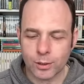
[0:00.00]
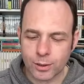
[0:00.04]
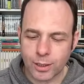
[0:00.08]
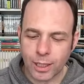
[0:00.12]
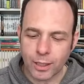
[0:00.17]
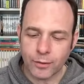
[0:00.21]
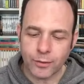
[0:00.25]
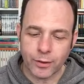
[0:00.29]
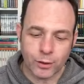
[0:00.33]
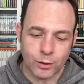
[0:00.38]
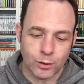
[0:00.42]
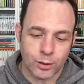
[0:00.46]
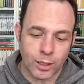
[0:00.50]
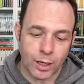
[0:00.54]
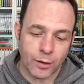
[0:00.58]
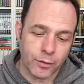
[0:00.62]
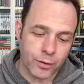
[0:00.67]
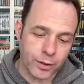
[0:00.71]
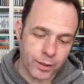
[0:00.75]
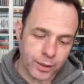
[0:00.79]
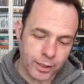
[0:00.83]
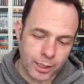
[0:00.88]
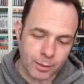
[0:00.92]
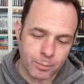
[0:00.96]
dive into
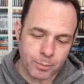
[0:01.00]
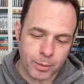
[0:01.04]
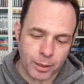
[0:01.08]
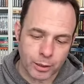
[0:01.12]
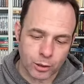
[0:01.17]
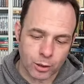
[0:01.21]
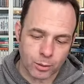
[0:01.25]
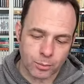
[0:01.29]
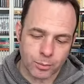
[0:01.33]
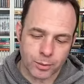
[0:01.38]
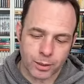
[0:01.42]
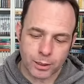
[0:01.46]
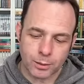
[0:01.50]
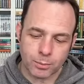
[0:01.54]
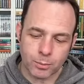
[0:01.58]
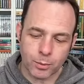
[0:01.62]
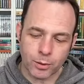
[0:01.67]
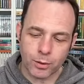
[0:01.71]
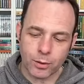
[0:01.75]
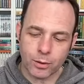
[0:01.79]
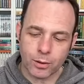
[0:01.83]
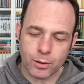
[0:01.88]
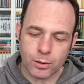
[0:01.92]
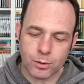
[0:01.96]
everything I picked up this
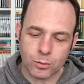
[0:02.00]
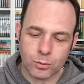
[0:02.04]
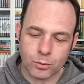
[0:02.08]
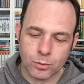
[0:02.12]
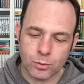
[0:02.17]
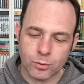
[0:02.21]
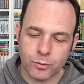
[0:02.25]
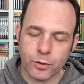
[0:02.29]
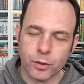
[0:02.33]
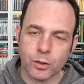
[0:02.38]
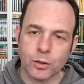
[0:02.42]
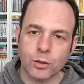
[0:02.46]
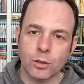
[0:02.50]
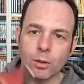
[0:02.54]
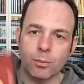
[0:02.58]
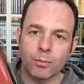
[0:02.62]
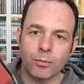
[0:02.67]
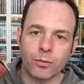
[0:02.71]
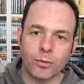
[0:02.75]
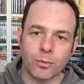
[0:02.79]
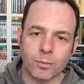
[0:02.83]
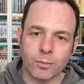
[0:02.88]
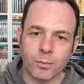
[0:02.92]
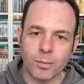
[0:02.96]
month. So first
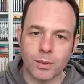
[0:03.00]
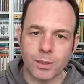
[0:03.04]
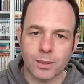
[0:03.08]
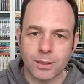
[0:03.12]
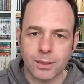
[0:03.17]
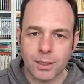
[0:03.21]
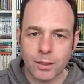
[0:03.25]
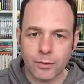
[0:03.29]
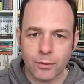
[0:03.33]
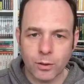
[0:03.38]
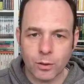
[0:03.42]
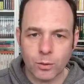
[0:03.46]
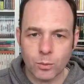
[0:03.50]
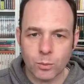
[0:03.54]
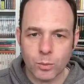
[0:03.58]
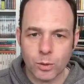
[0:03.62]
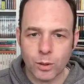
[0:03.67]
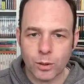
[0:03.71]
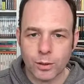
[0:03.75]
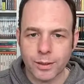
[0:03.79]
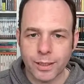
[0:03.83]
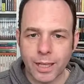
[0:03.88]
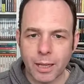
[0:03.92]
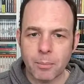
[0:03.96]
up from Severin, we
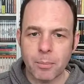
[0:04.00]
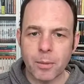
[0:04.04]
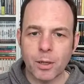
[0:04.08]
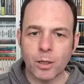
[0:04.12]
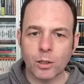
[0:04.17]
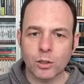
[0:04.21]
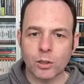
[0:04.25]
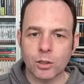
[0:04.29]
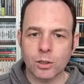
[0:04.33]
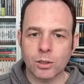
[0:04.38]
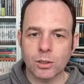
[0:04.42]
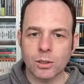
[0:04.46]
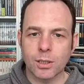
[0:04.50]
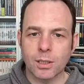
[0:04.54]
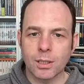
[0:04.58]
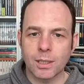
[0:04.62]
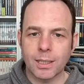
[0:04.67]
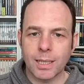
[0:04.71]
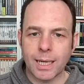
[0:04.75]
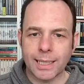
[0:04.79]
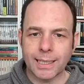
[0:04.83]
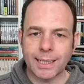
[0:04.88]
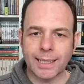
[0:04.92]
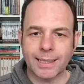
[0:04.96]
got Nightmares
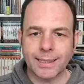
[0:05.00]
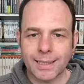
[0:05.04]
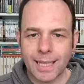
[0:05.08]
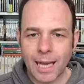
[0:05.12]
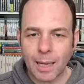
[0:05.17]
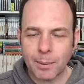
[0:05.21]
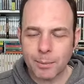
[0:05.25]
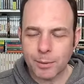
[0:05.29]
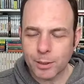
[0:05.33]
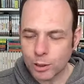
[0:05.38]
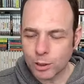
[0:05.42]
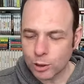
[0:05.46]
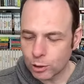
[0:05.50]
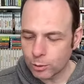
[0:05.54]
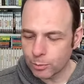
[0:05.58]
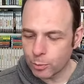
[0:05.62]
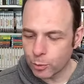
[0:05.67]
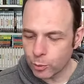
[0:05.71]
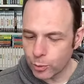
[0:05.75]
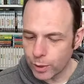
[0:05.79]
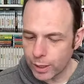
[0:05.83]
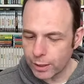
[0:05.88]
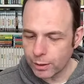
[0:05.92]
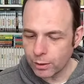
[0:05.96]
and a Damaged
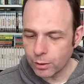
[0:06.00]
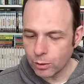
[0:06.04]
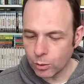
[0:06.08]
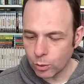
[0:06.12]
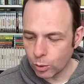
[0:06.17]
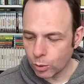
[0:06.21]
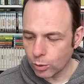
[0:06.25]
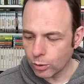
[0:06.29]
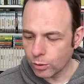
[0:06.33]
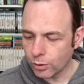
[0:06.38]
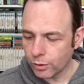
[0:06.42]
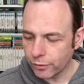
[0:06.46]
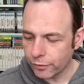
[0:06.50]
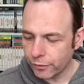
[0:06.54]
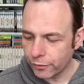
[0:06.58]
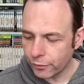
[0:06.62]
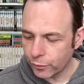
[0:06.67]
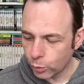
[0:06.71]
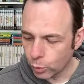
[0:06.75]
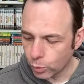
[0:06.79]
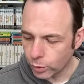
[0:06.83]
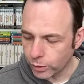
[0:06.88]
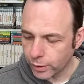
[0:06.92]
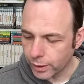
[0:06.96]
Brain on
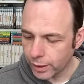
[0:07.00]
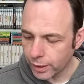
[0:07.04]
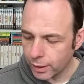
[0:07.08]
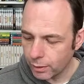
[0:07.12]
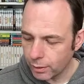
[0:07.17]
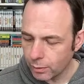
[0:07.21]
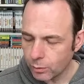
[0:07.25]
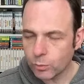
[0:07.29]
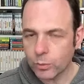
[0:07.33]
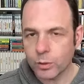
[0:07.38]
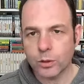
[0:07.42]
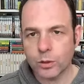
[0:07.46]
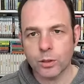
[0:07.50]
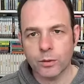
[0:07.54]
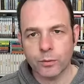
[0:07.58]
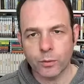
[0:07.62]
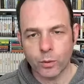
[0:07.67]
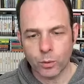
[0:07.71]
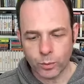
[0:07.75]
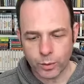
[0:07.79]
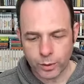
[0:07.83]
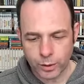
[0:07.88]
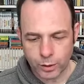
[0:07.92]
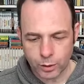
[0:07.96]
4K, which I've
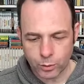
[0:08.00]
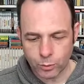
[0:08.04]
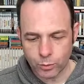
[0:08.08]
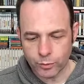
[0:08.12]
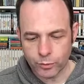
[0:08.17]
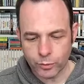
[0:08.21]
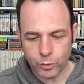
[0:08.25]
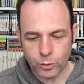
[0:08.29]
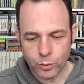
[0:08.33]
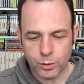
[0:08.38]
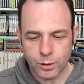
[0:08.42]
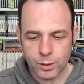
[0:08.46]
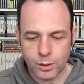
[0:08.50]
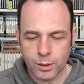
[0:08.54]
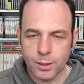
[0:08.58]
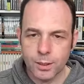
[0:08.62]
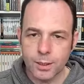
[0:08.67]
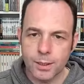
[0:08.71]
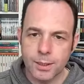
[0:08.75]
already reviewed.